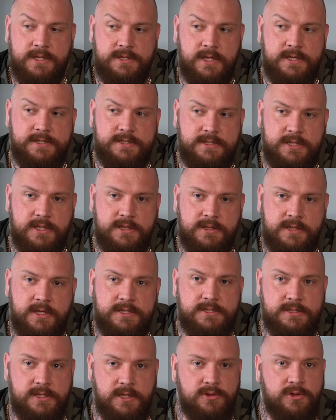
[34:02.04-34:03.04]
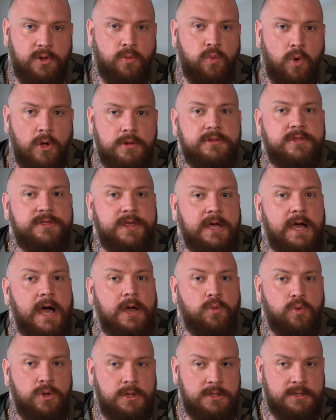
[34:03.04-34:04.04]
is the one thing
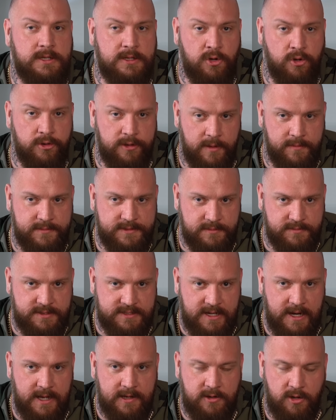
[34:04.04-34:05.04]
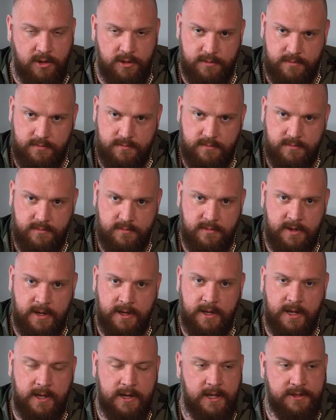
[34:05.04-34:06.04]
I will cut them some slack on,
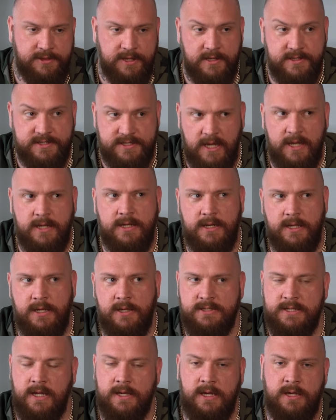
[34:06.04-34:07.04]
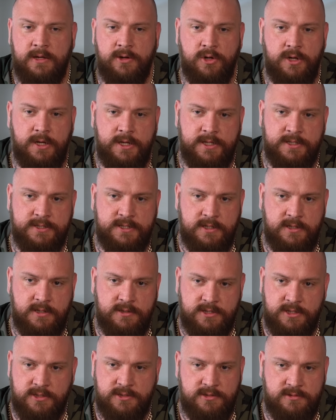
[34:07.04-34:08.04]
right? I think saying he's like Ian Huntley is
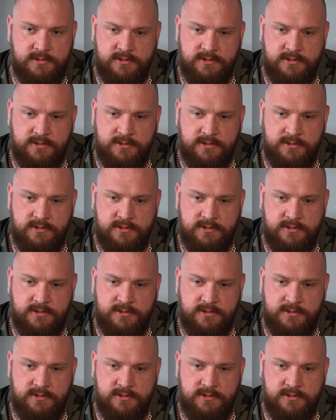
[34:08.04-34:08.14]
just